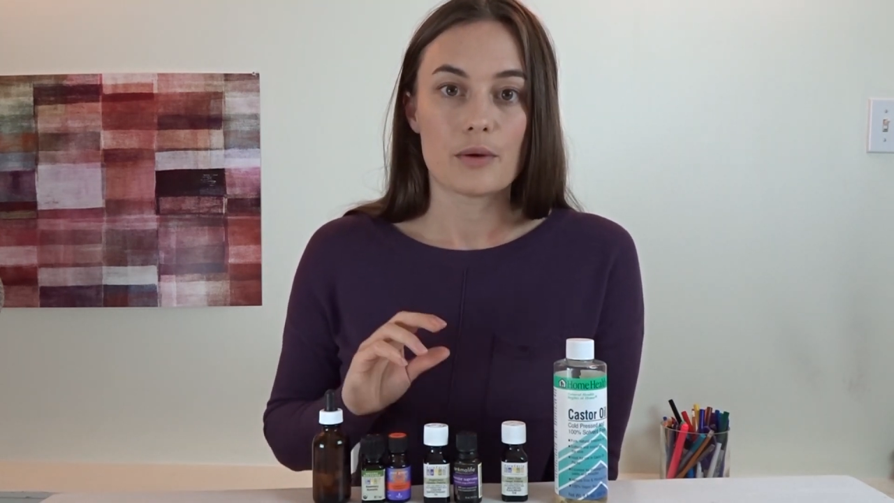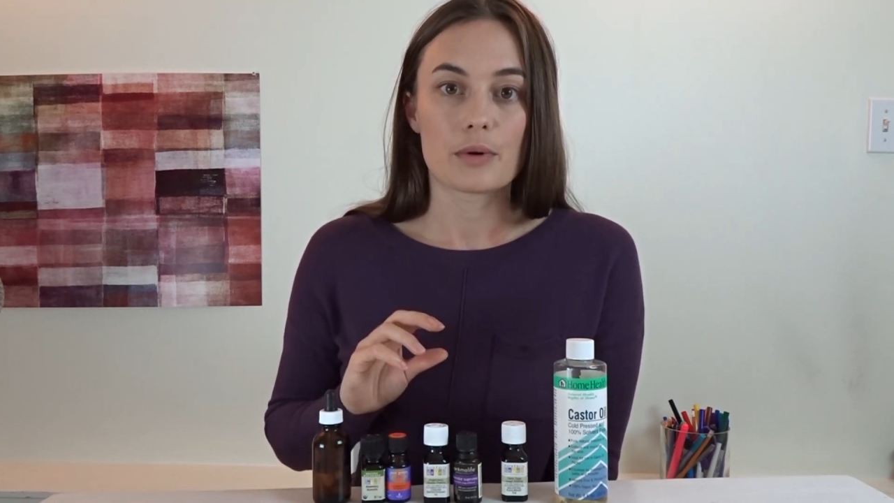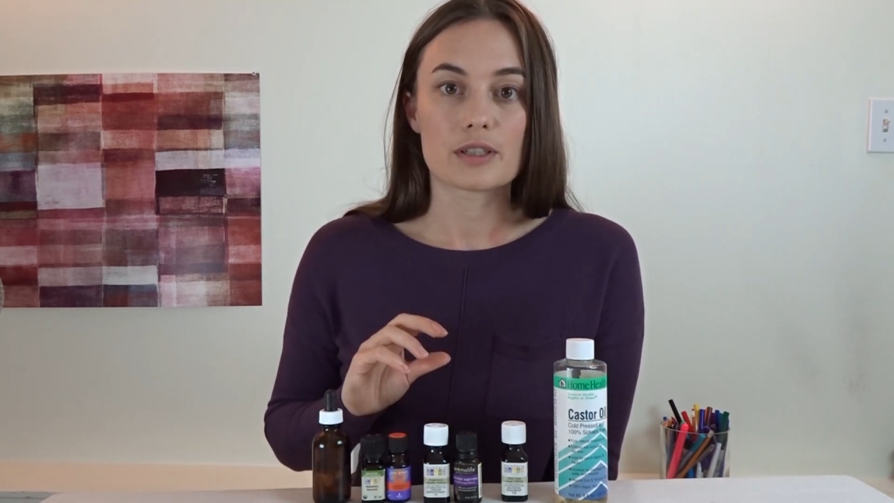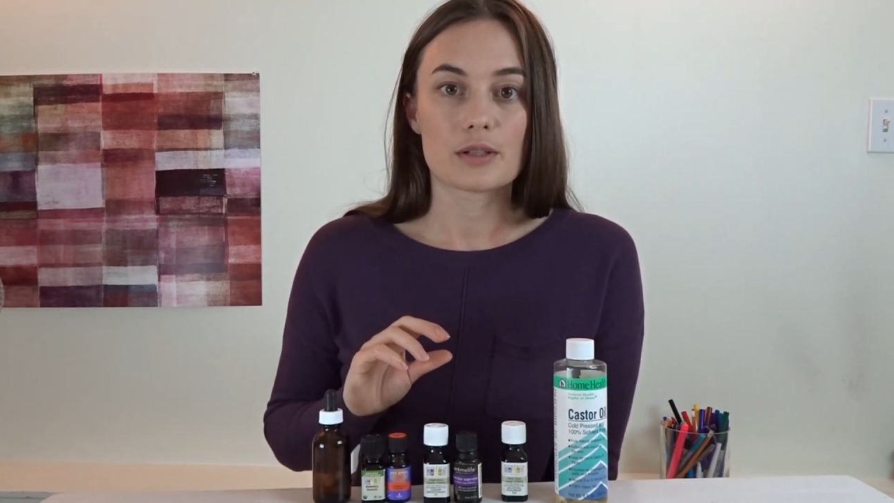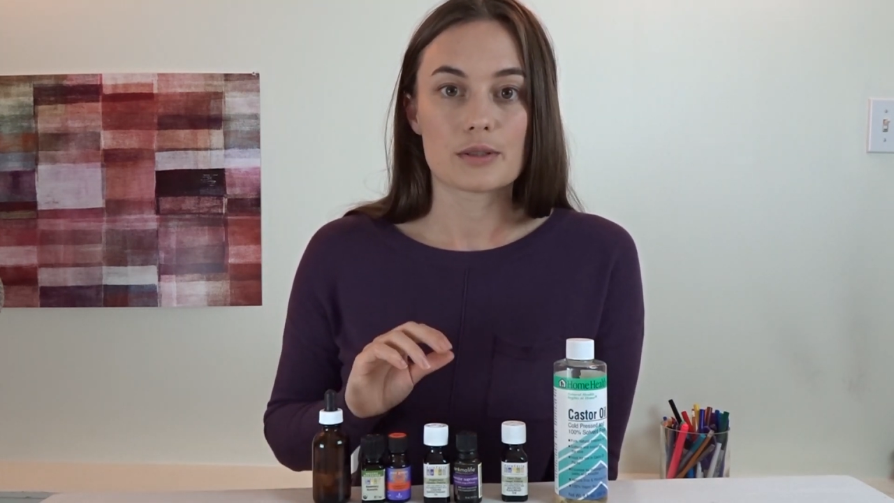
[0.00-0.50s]

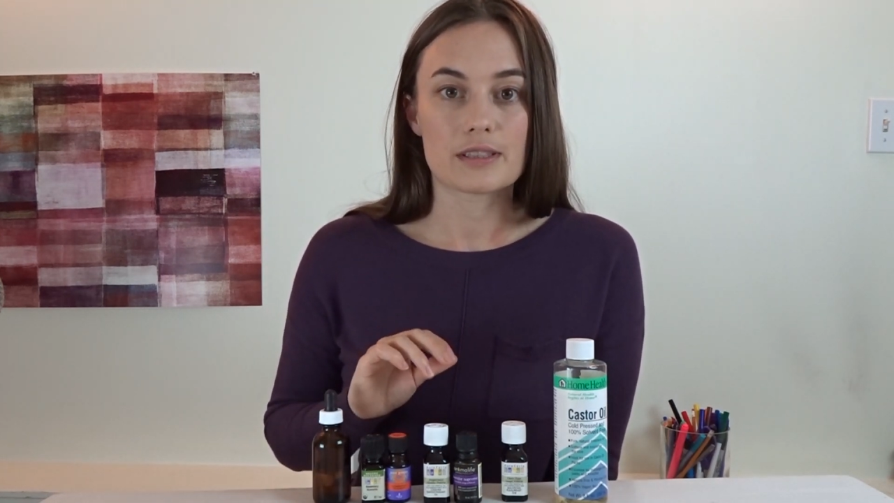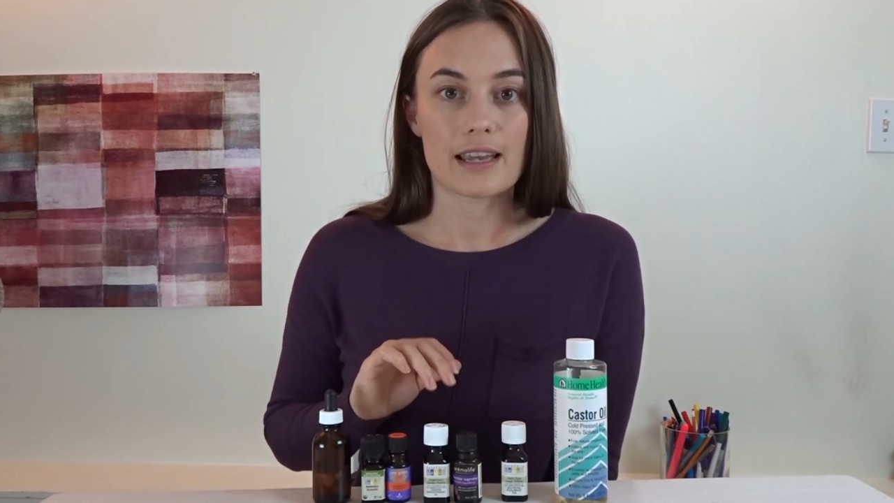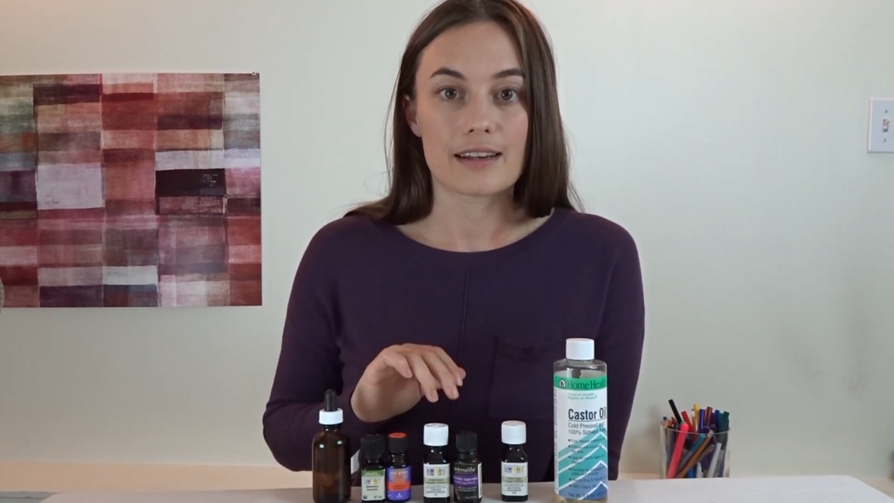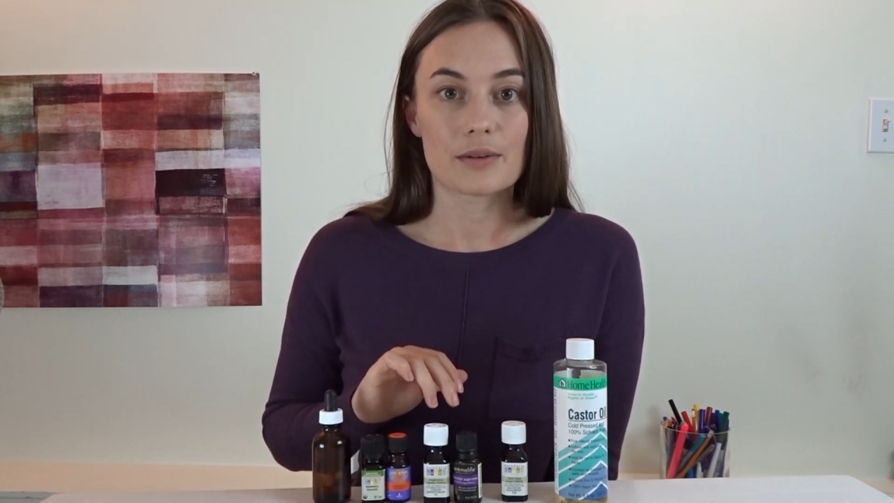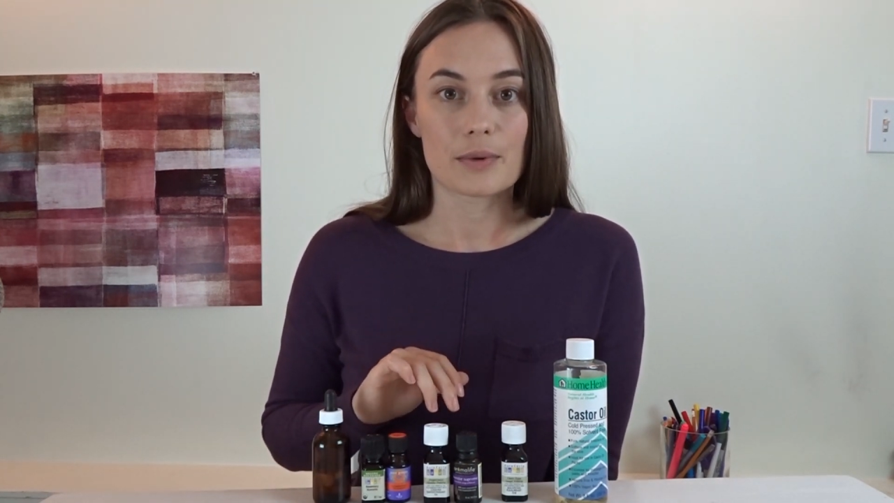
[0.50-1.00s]
were
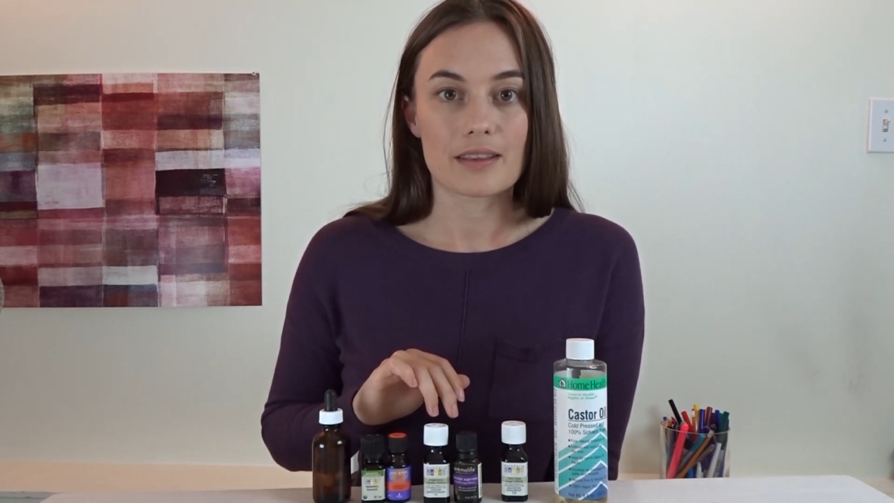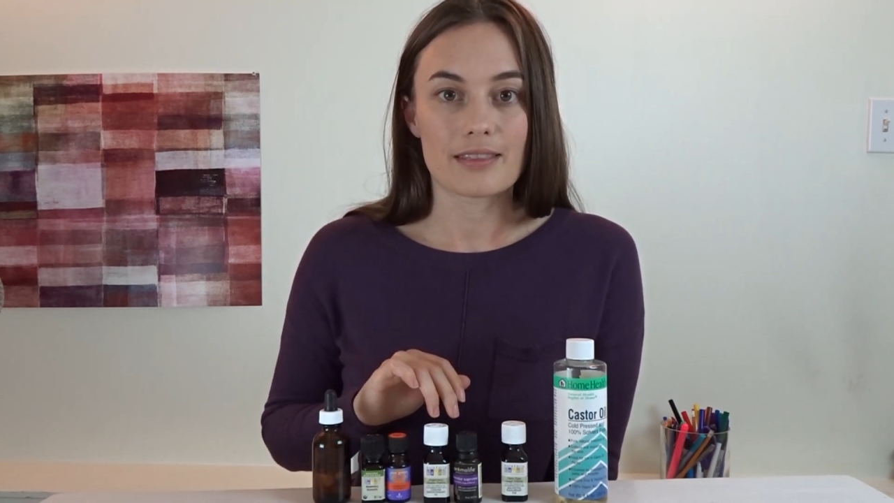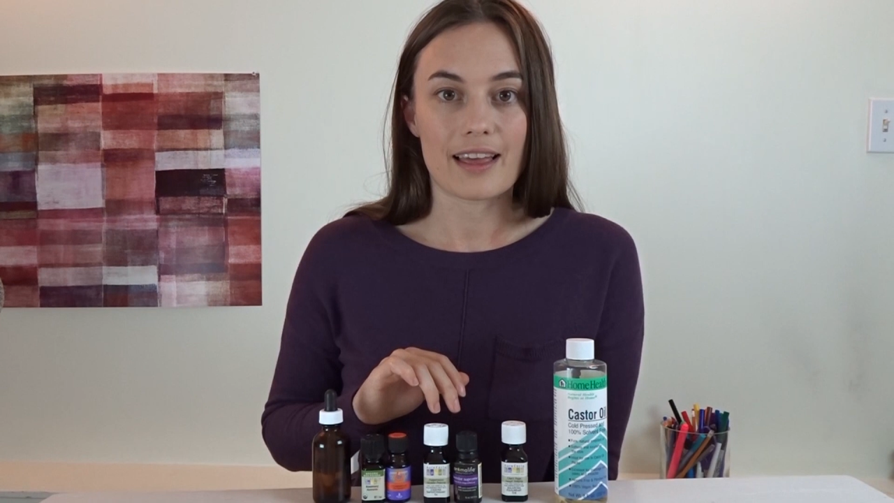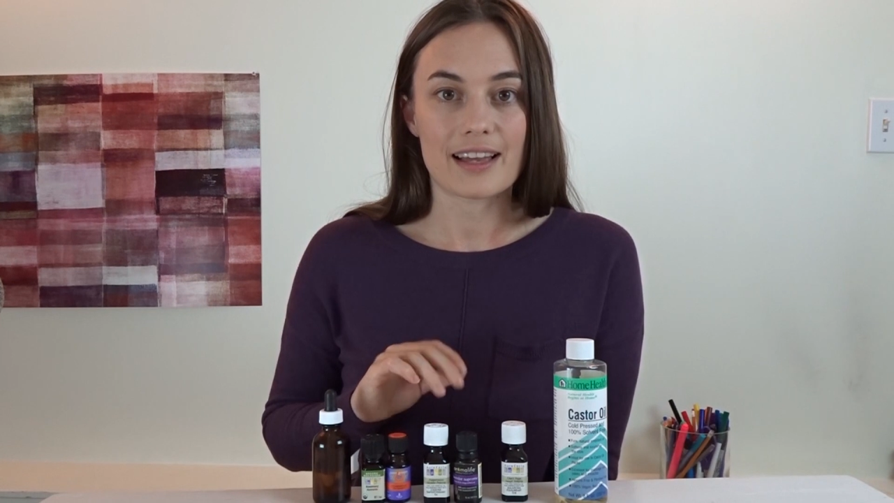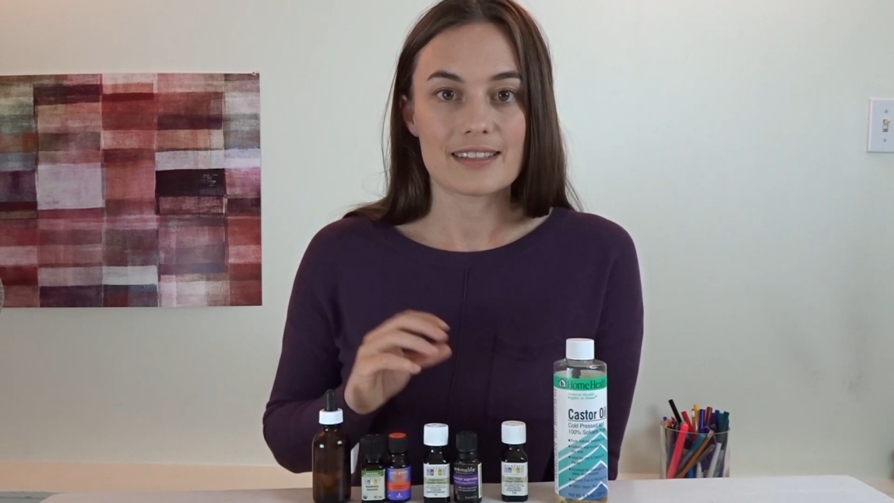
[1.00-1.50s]
associated with
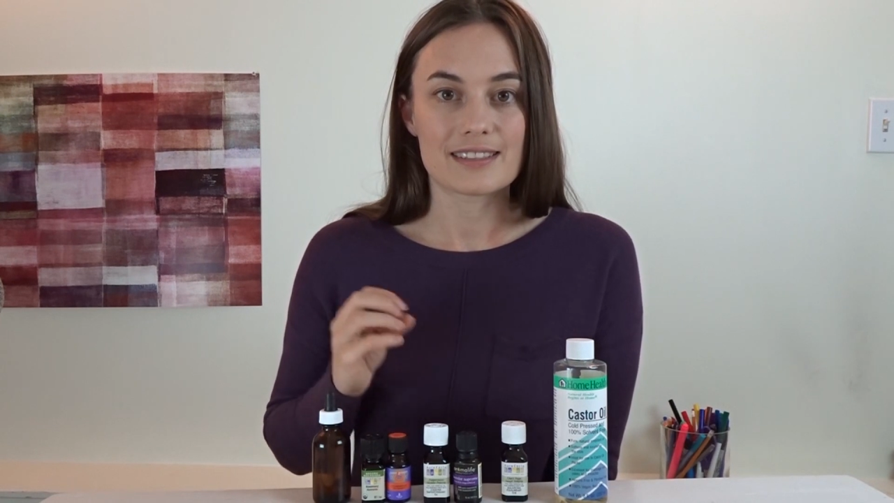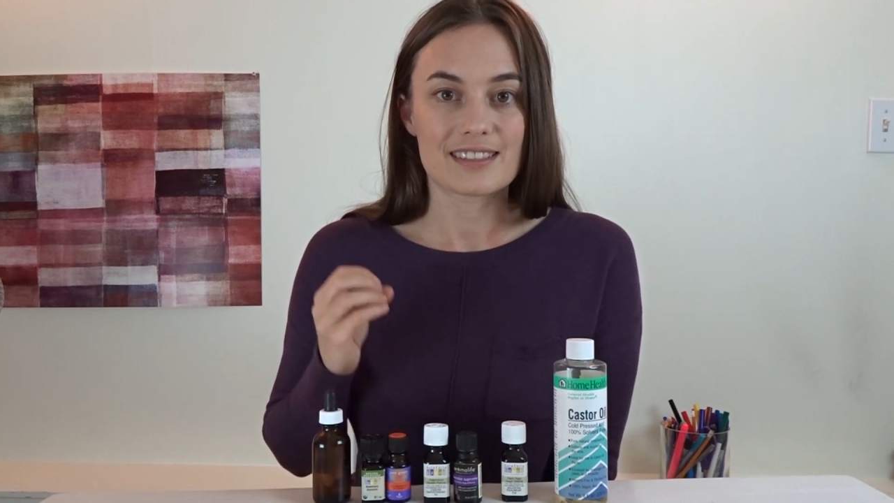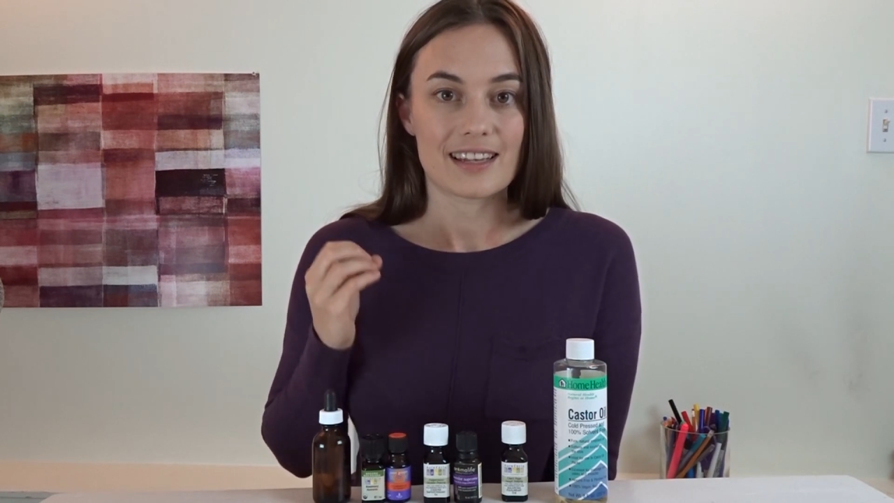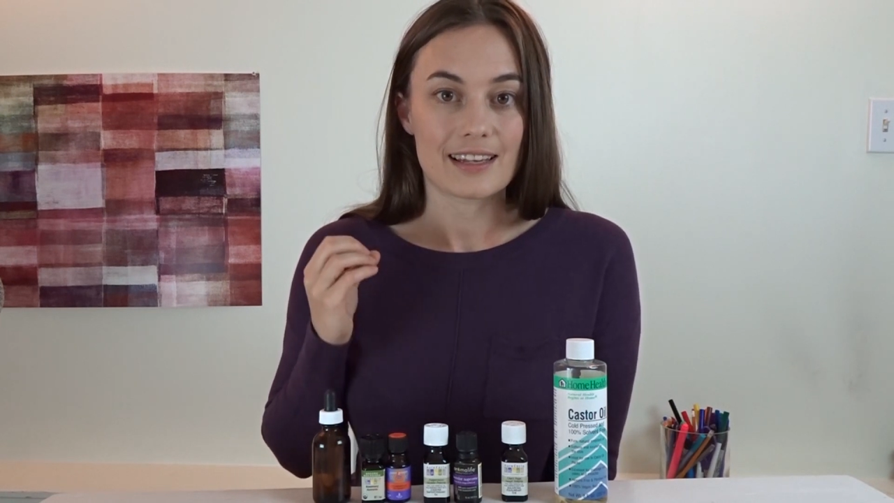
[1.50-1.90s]
less